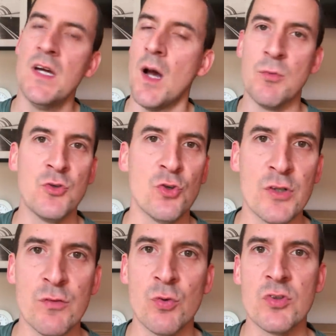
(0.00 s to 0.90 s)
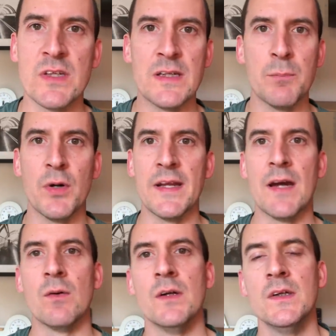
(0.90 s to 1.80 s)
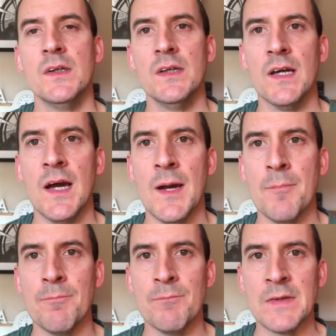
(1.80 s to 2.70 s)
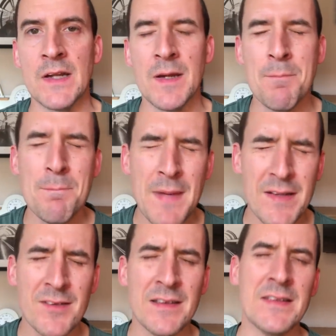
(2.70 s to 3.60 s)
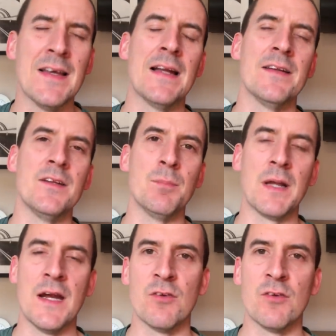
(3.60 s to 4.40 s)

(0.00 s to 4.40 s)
I'm sure you've all seen him by now. You know, immensely talented player.